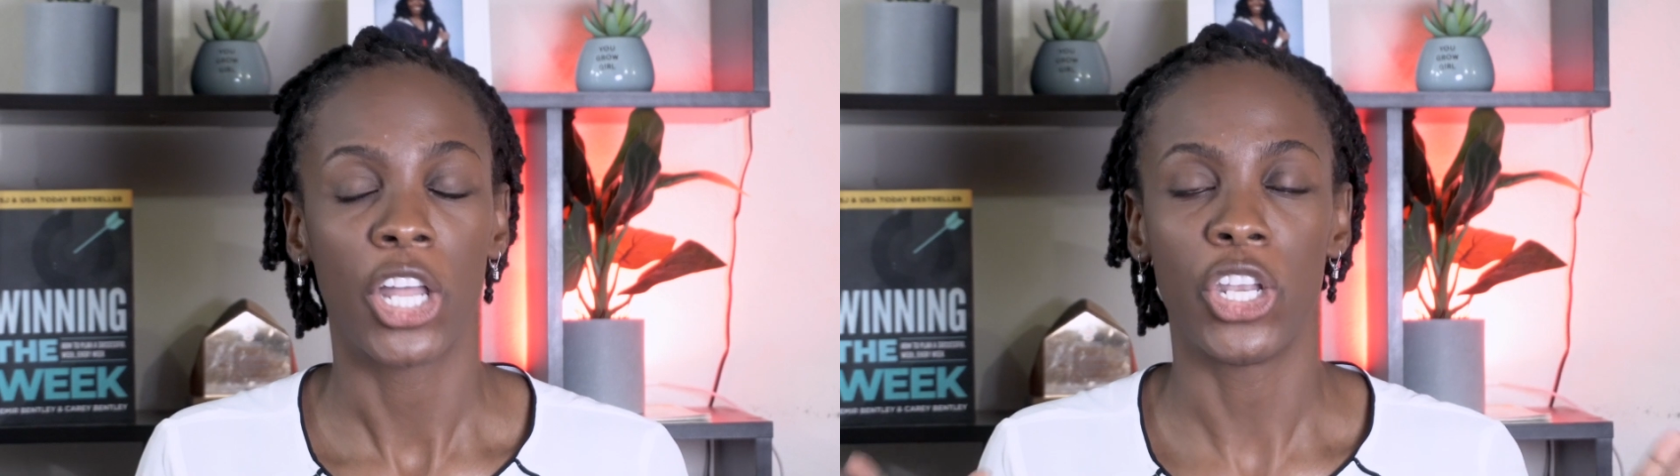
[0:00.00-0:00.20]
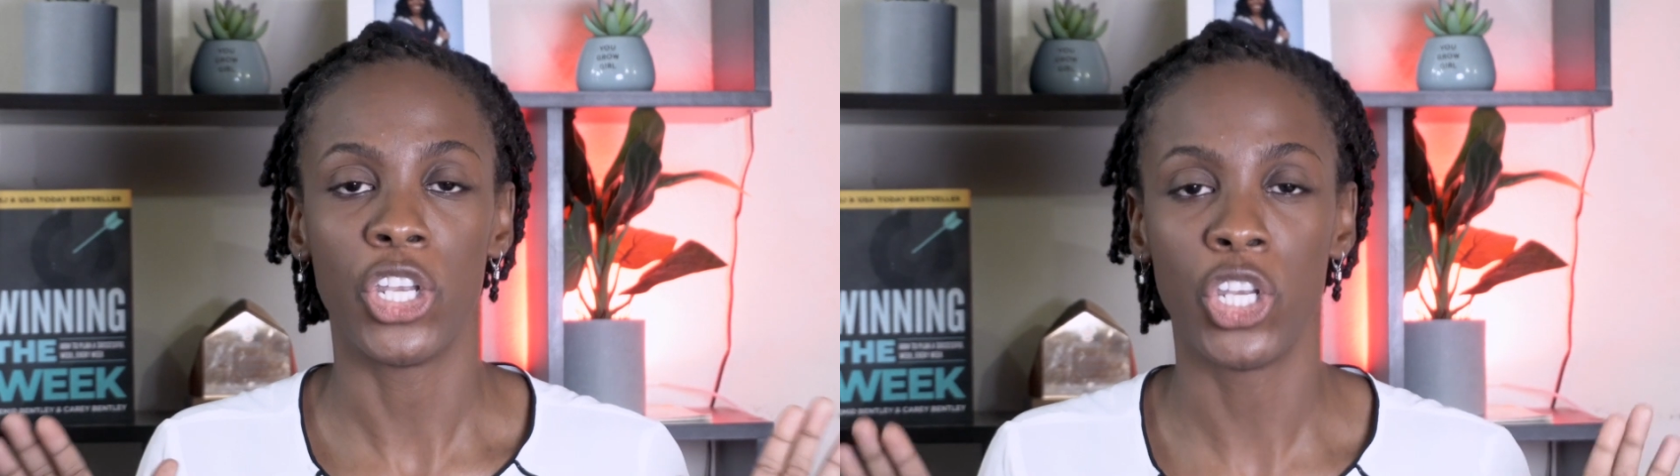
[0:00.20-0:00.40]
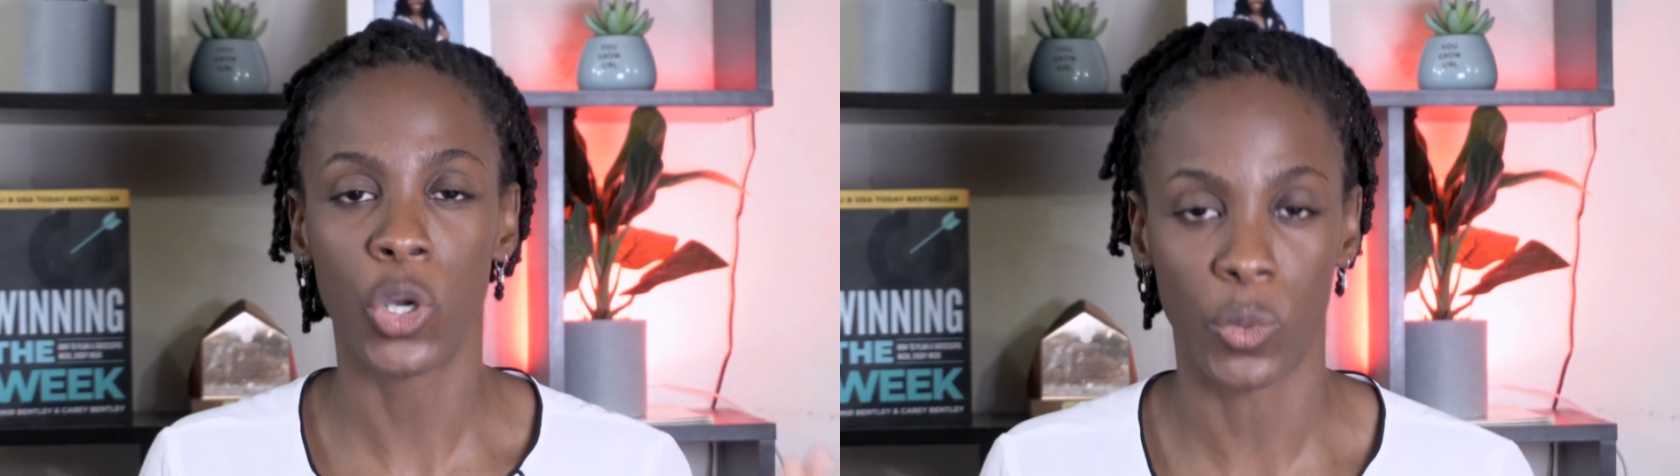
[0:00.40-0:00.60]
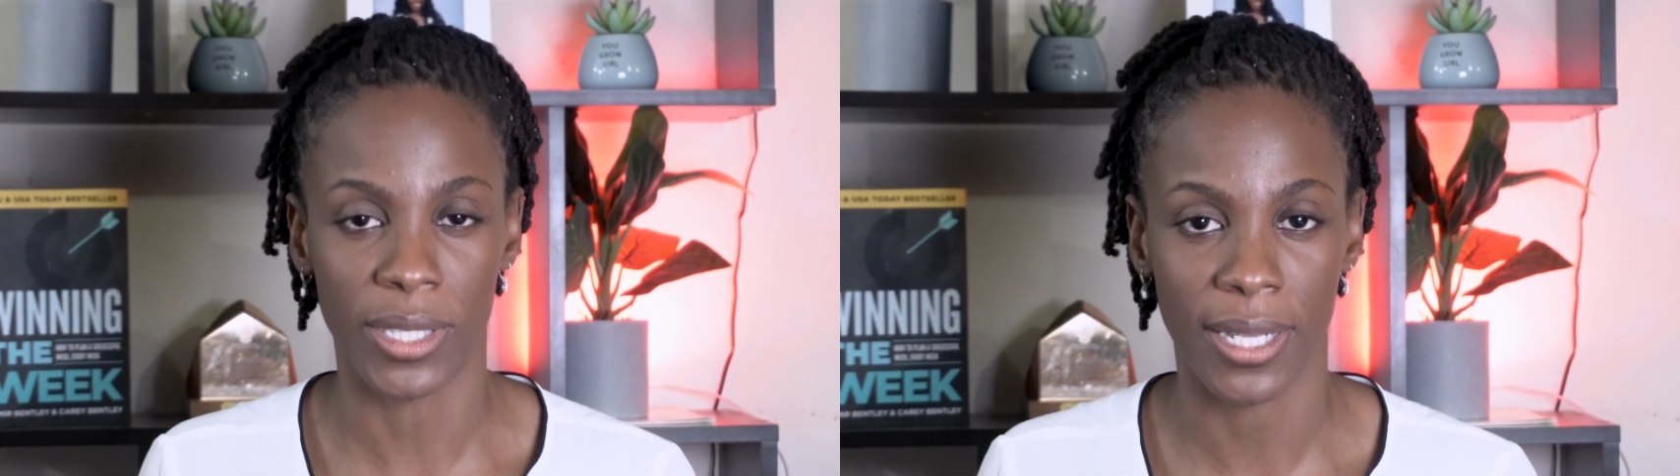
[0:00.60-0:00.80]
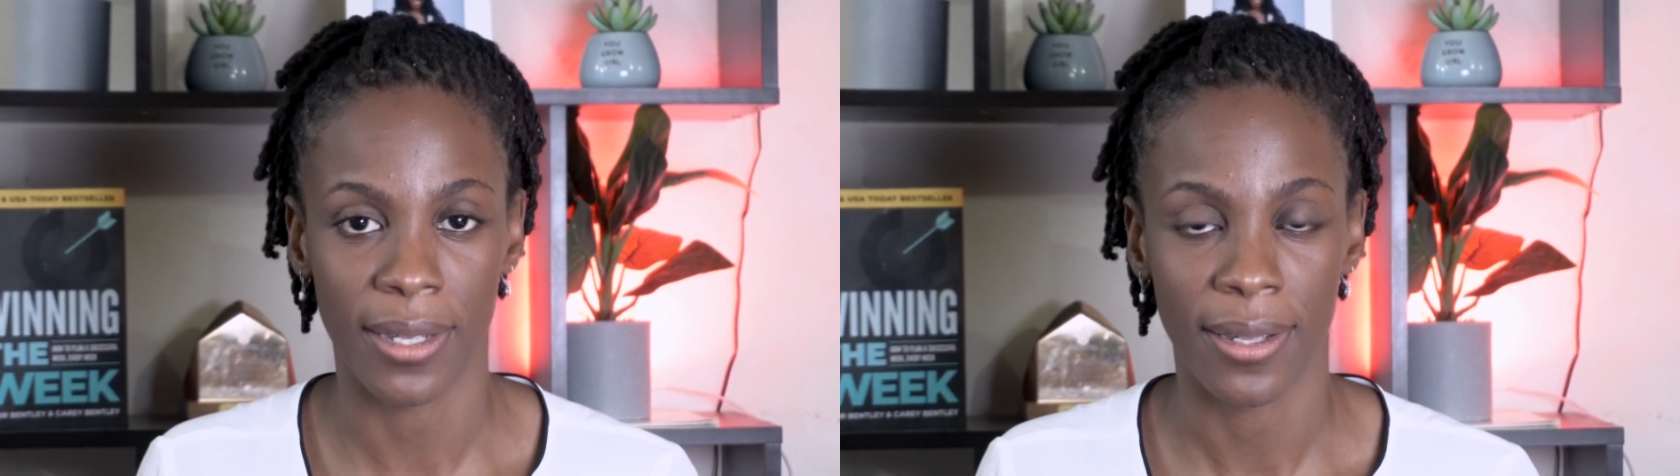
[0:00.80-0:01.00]

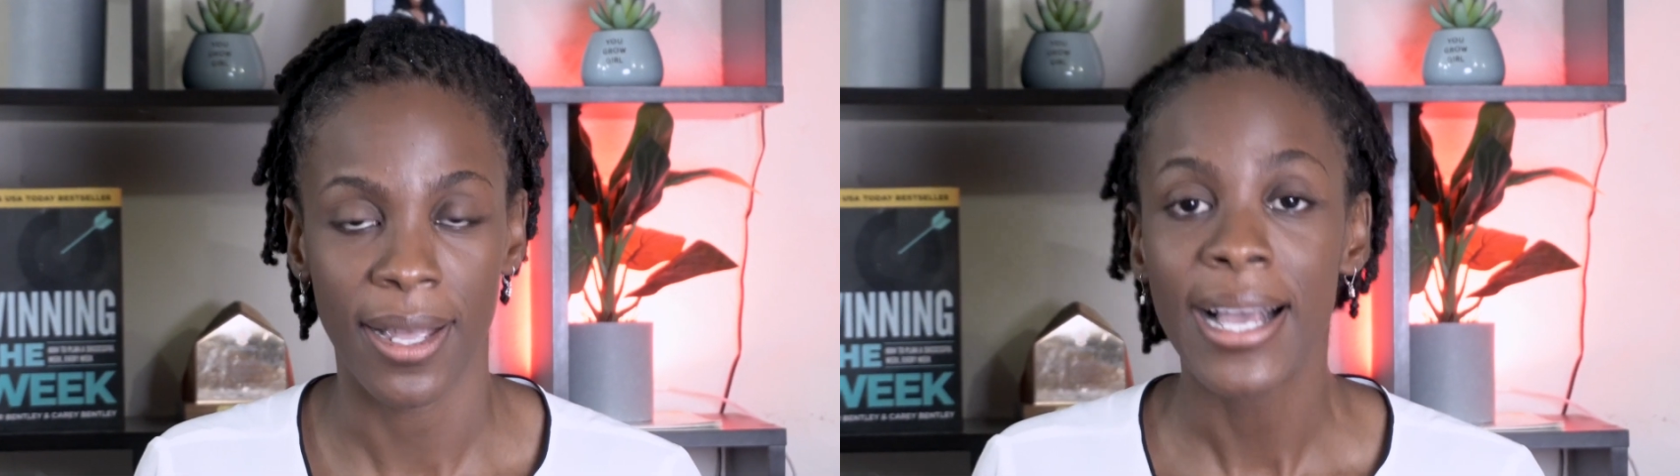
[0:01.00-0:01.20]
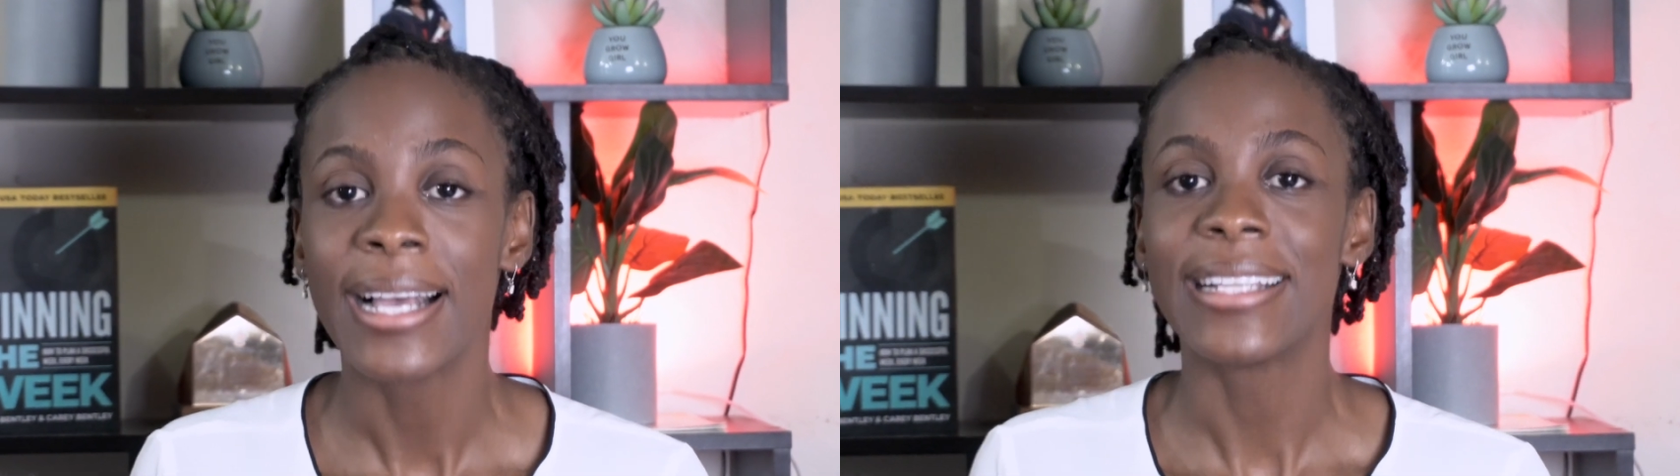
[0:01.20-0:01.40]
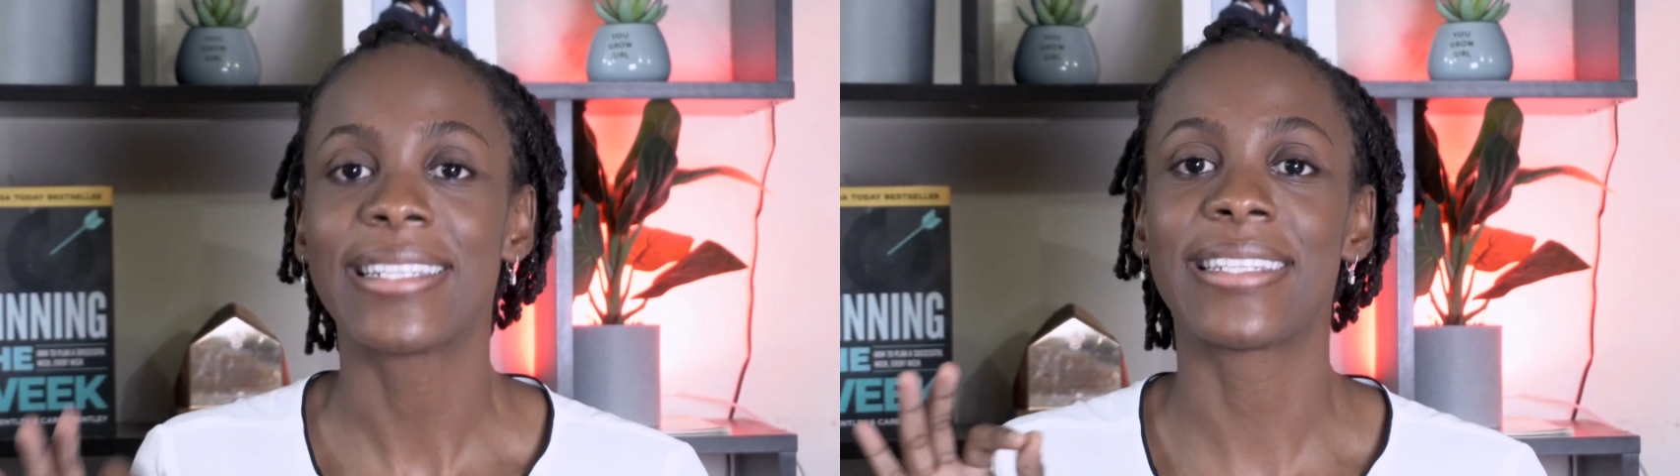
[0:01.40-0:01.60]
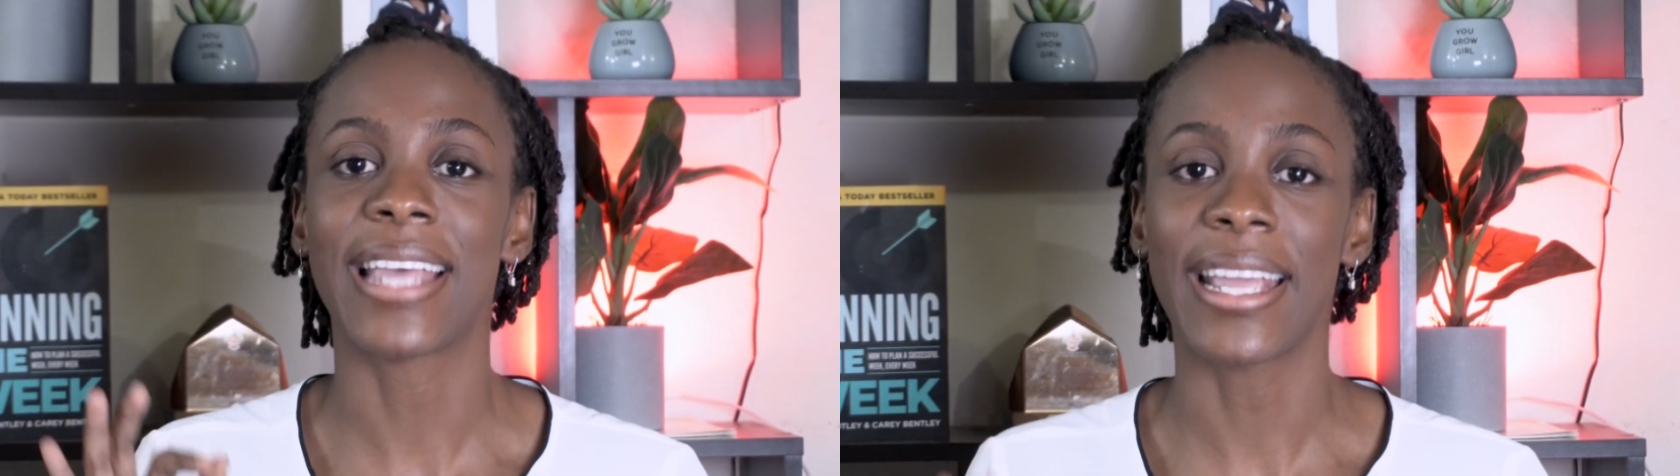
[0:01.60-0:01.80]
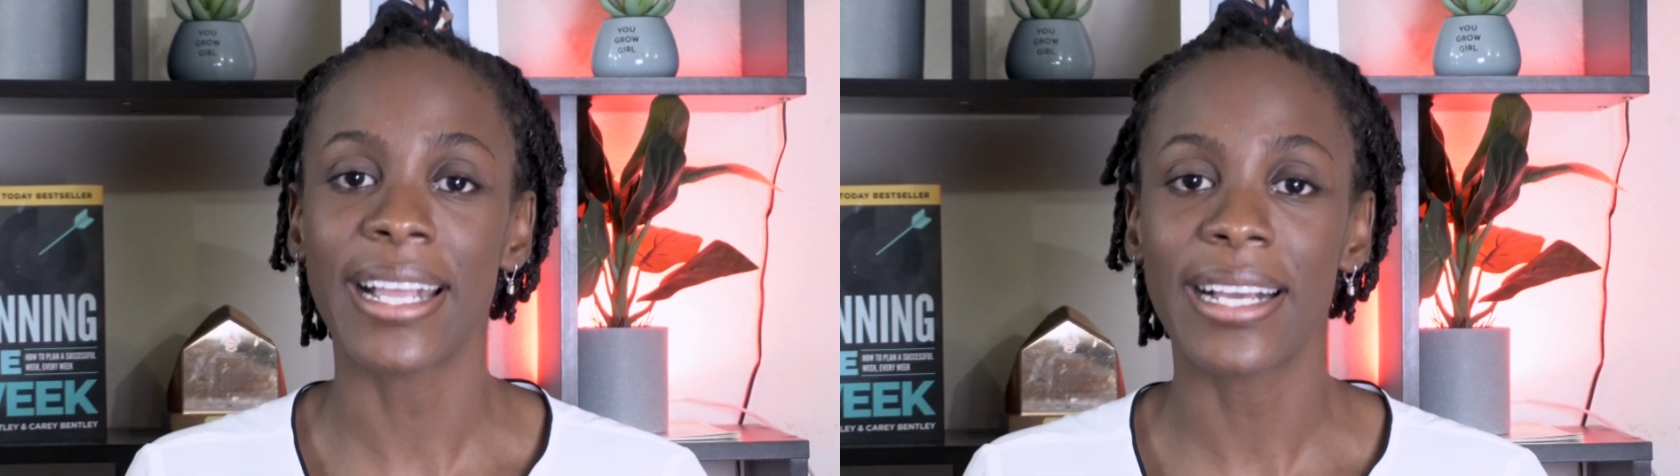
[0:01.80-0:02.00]
Note,
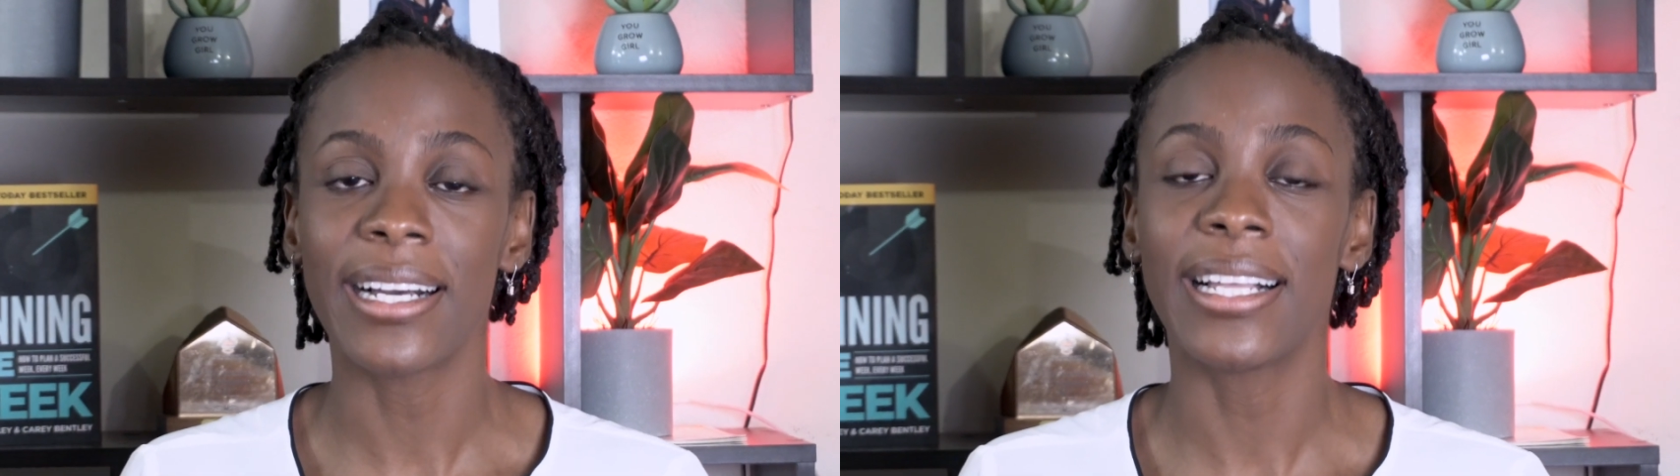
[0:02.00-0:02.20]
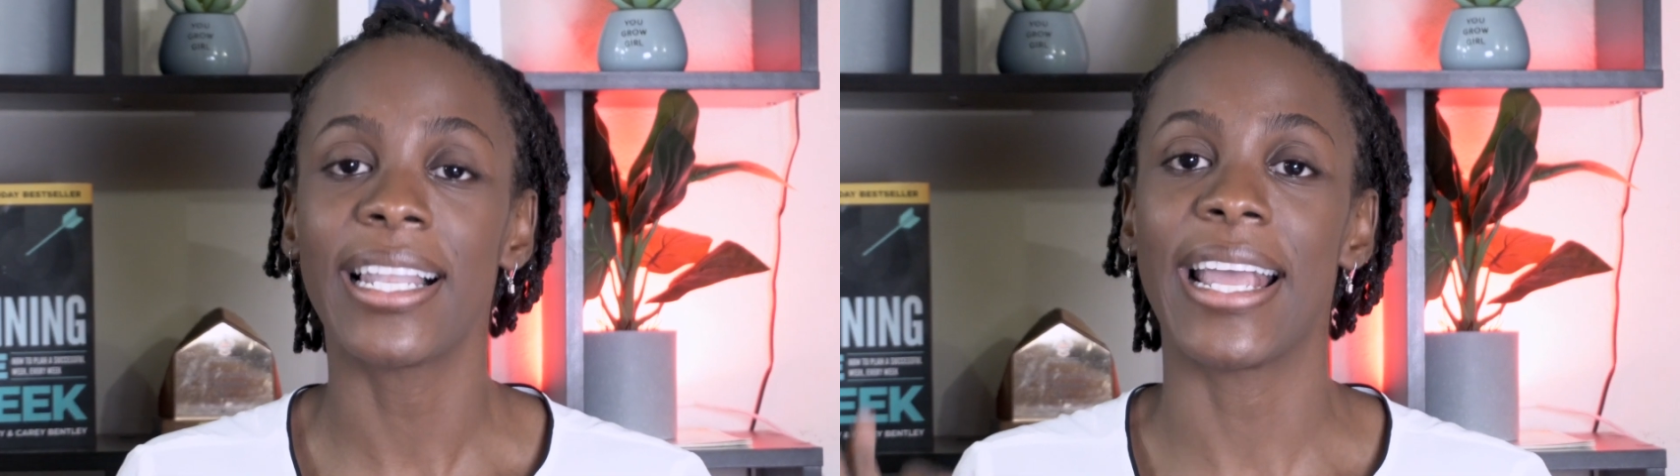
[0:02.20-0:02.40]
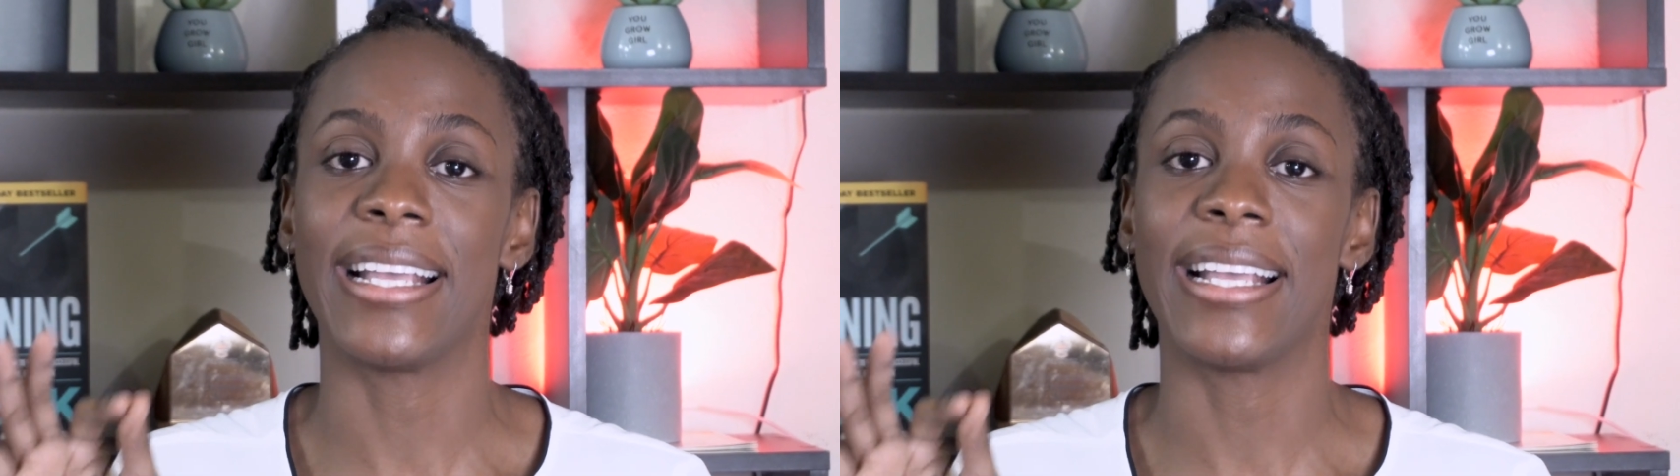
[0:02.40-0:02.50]
single